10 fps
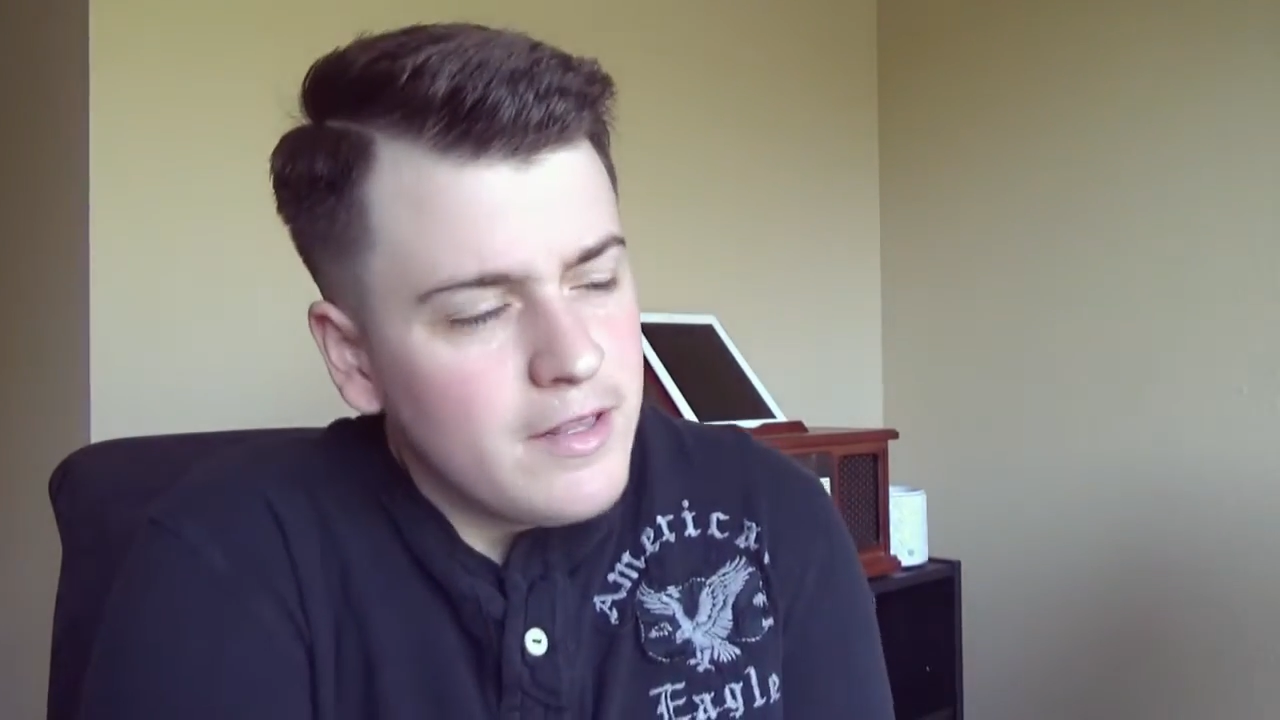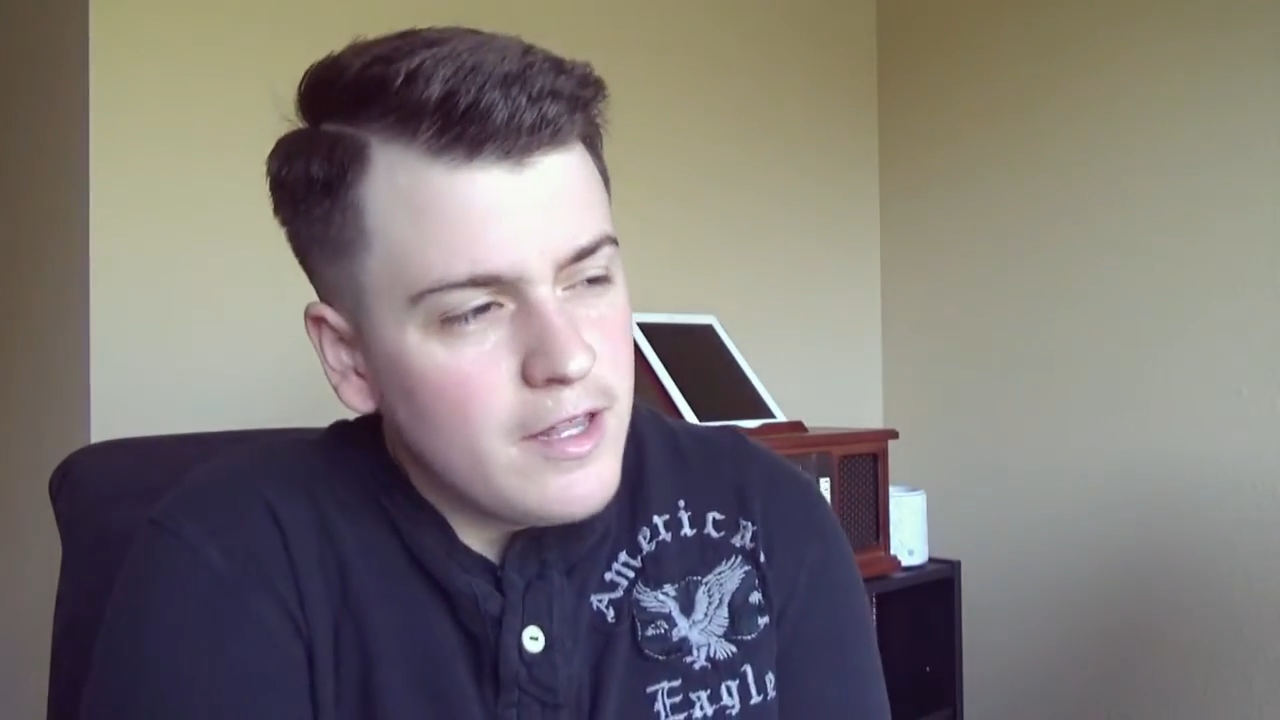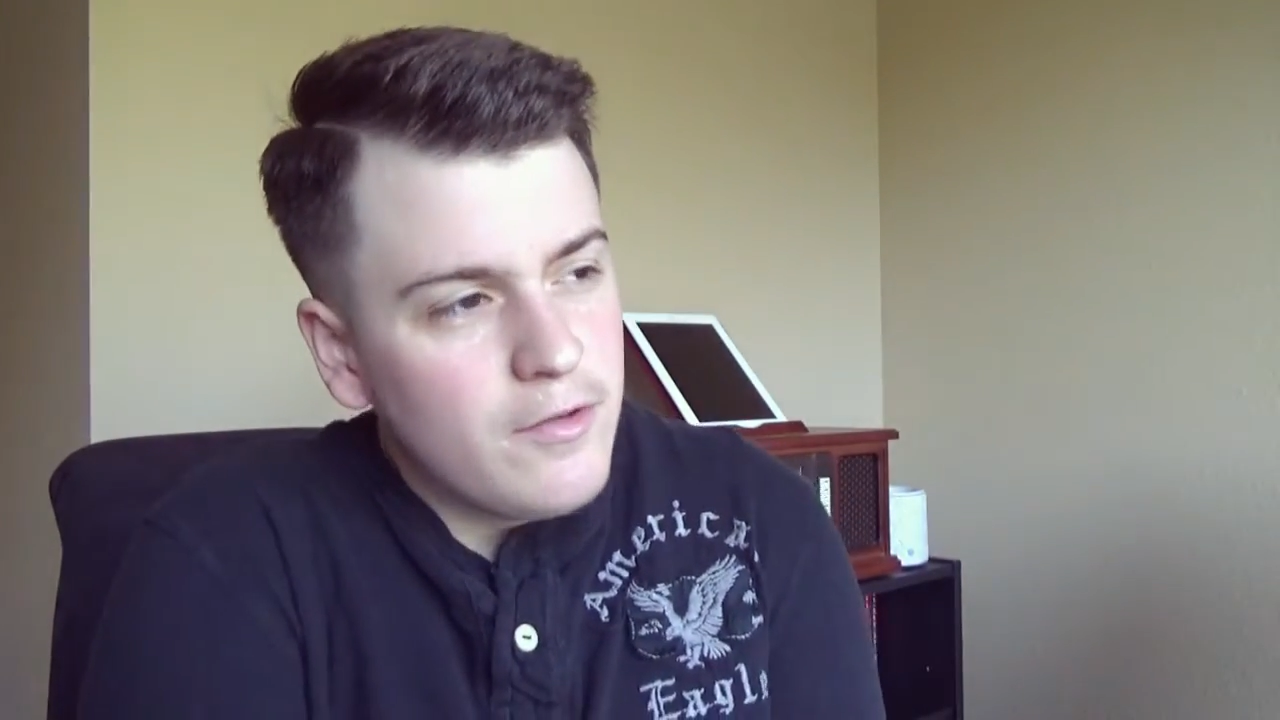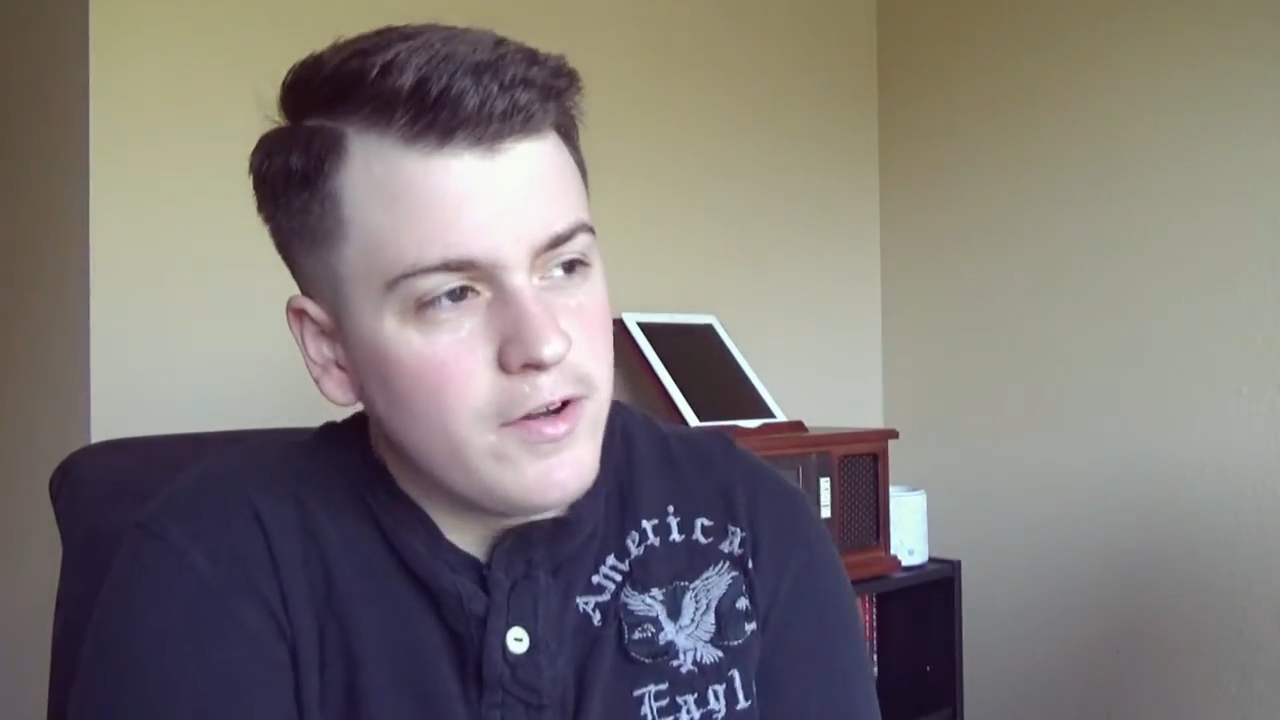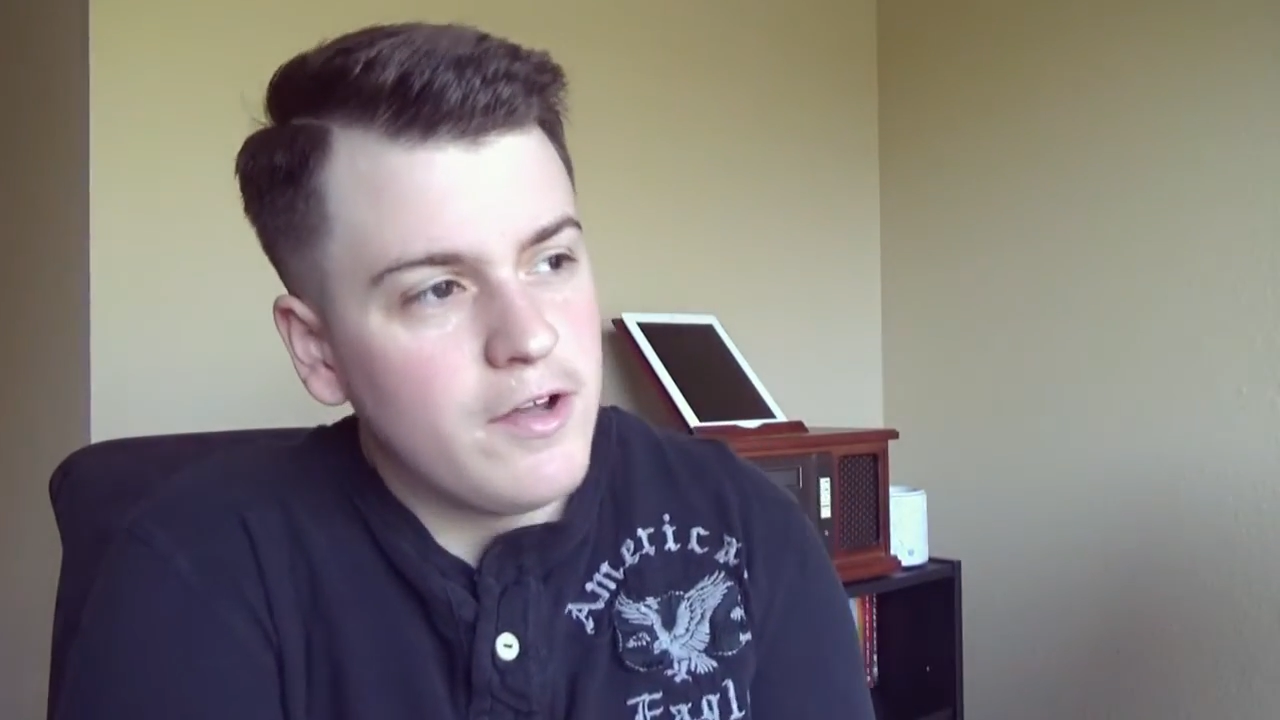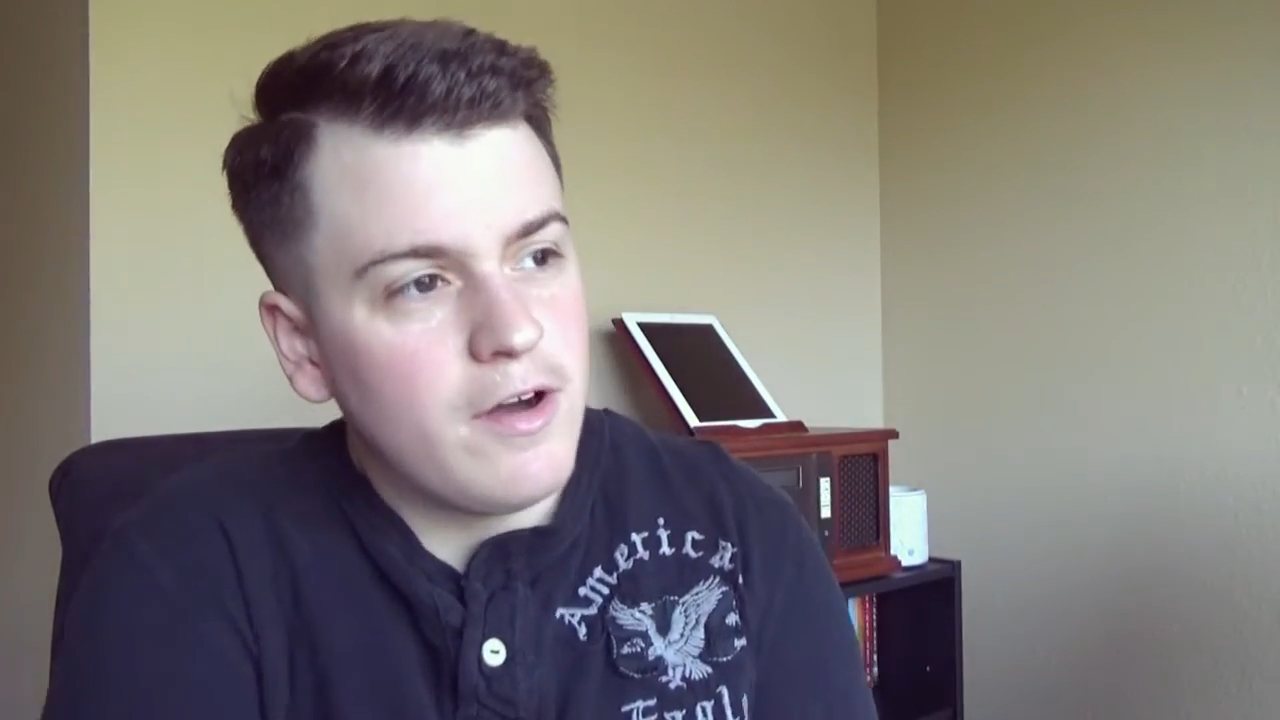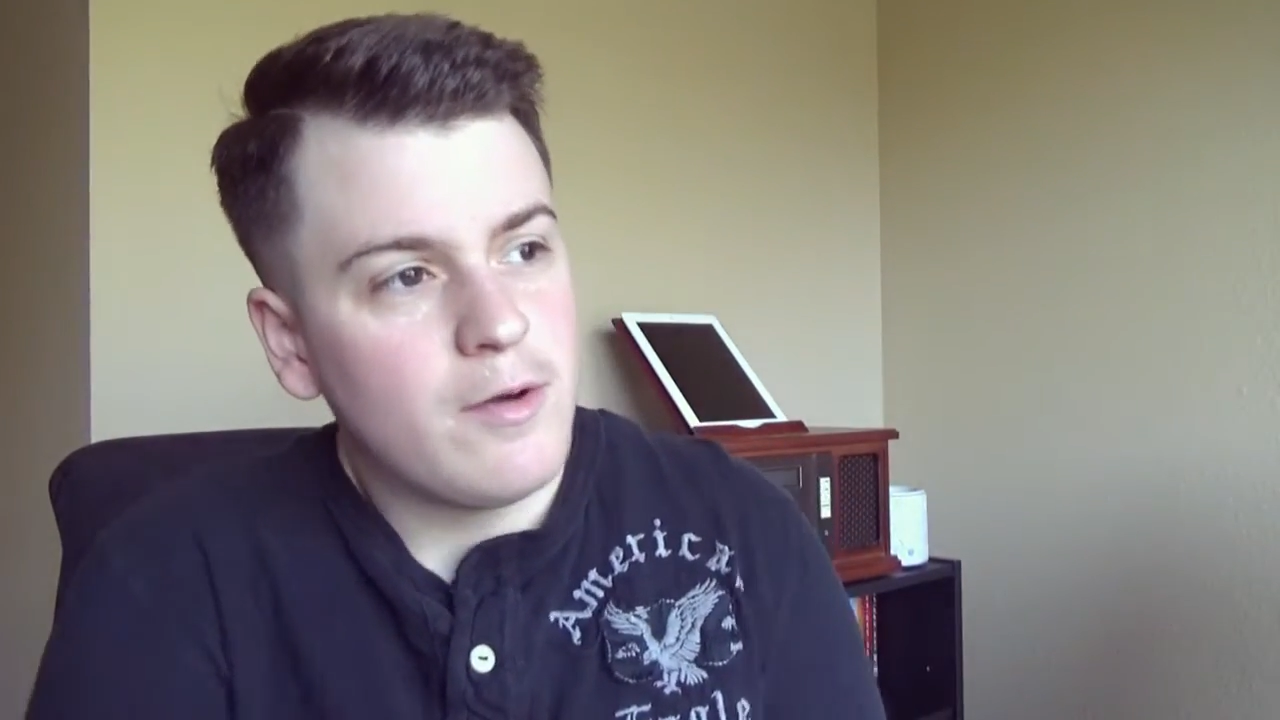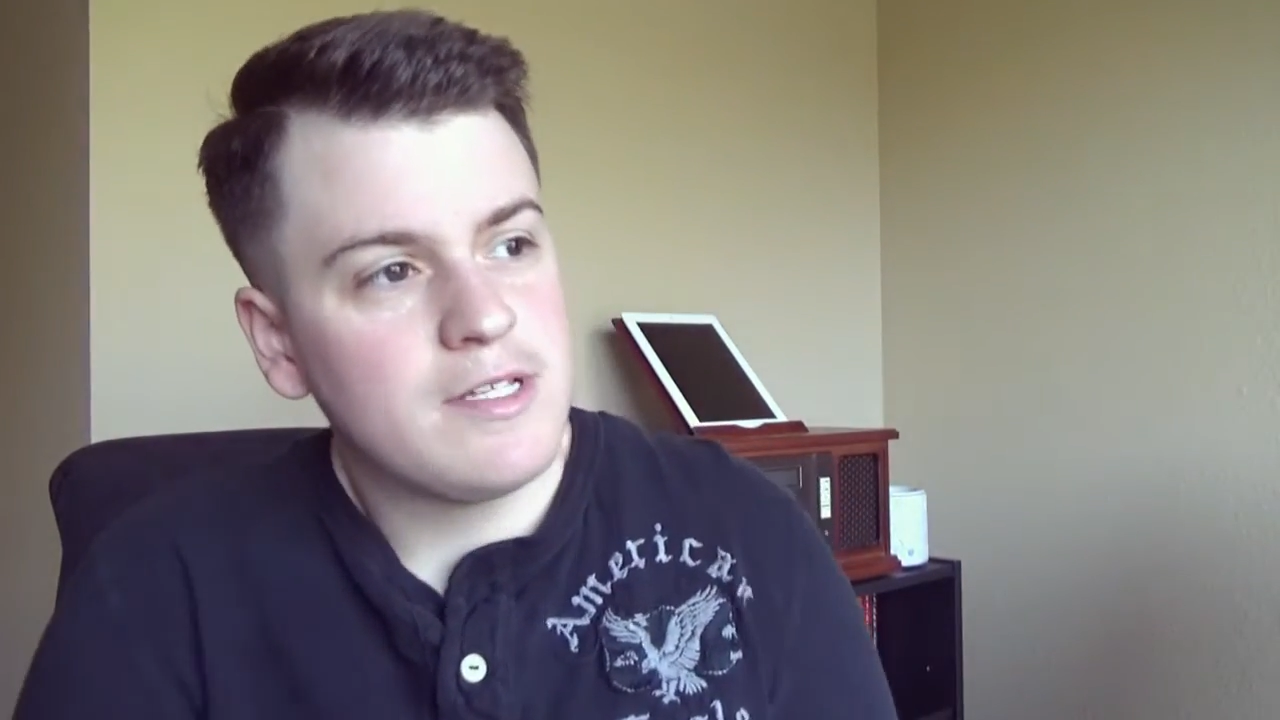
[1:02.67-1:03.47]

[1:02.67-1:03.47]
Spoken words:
the other video I